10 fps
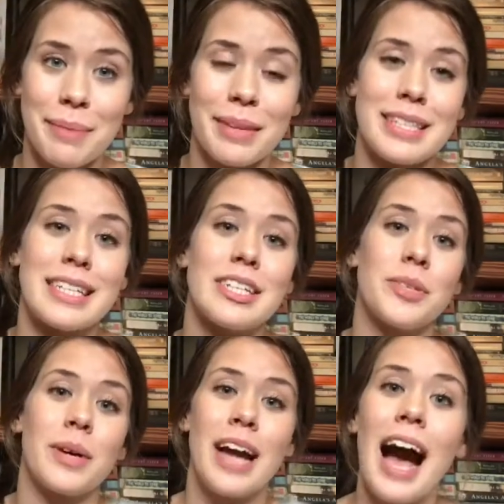I'm listening
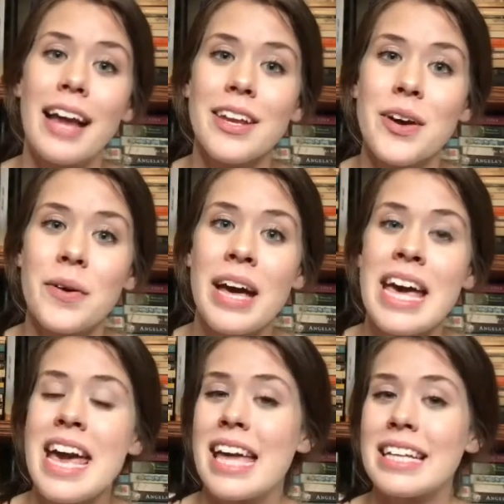to on audio
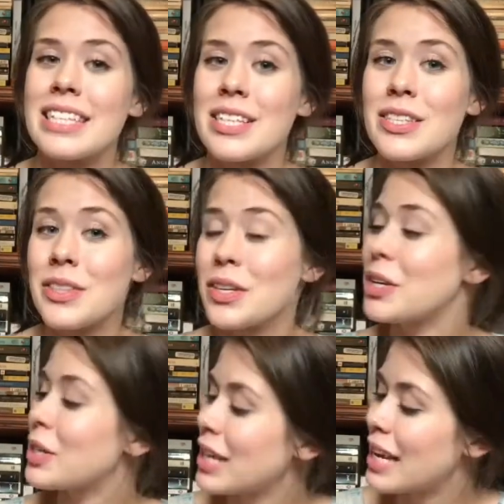and it's the
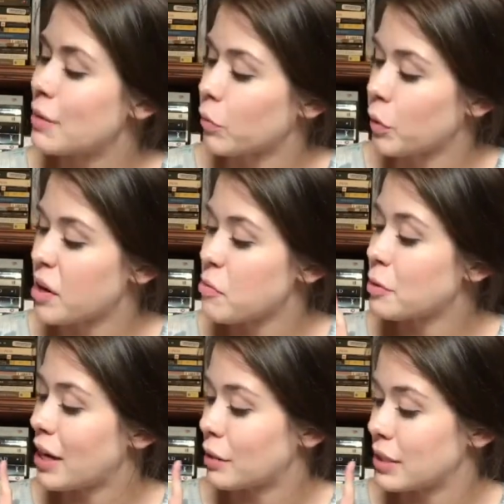third in Marie
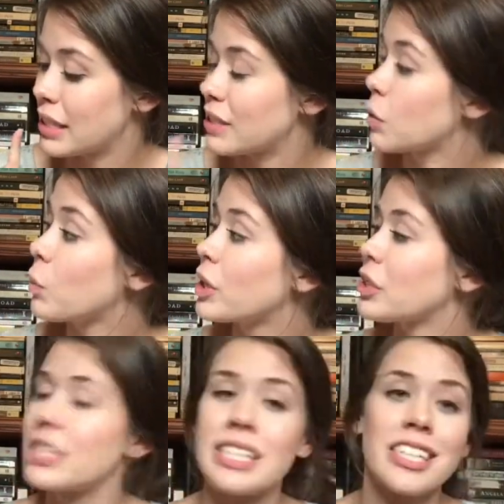Rutkoski's The
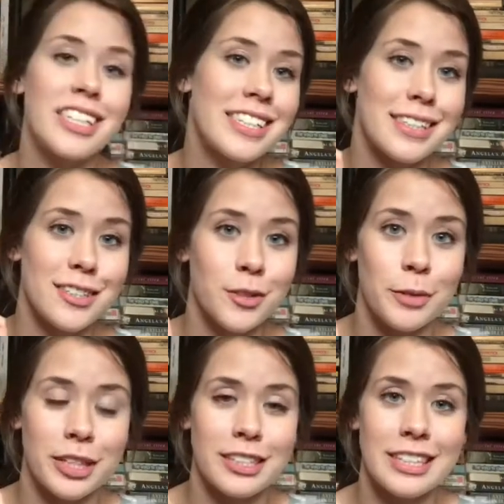Winner's series. It's The
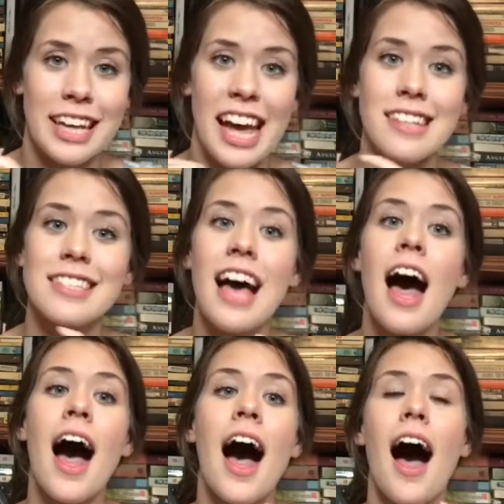Winner's Kiss.
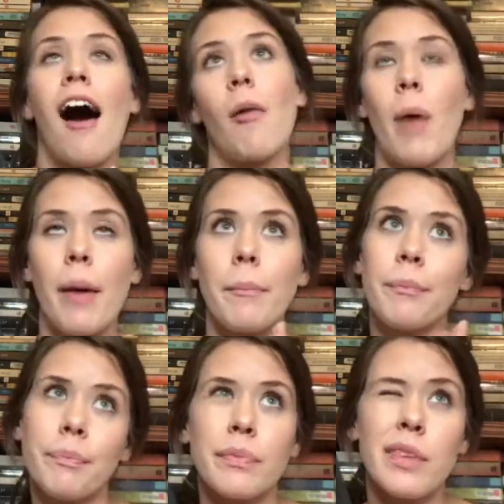Um, I'm,
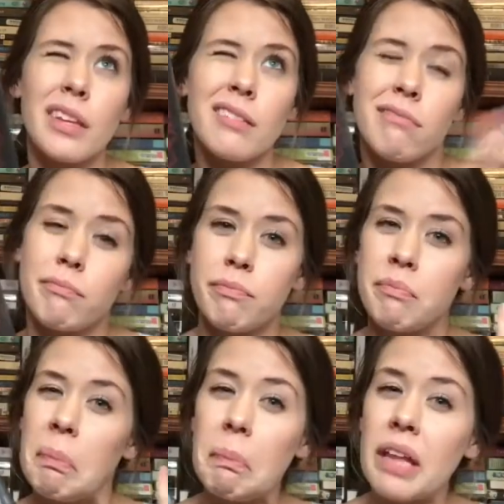
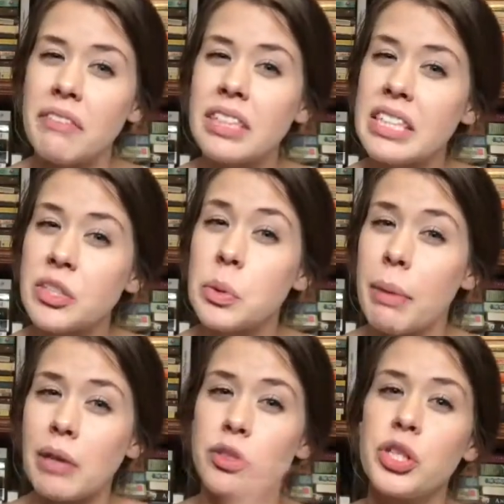I've listened to
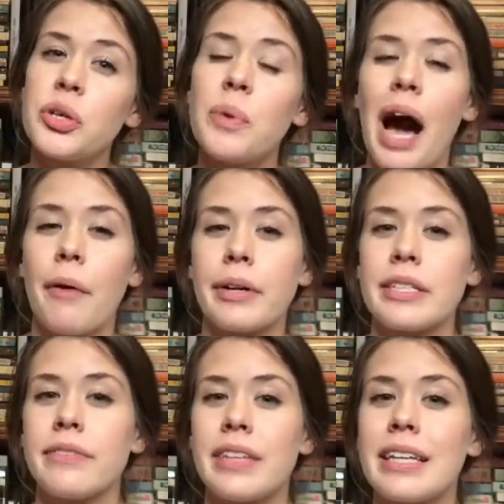about two
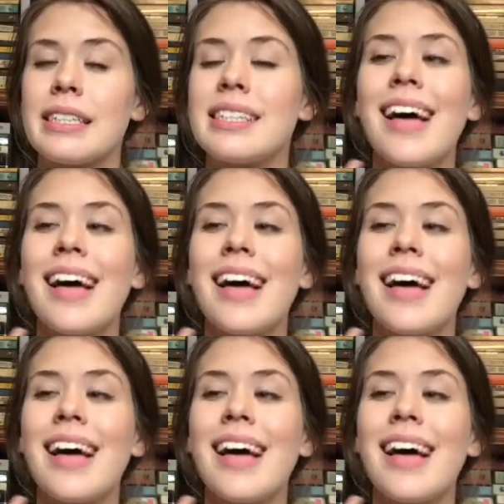hours of this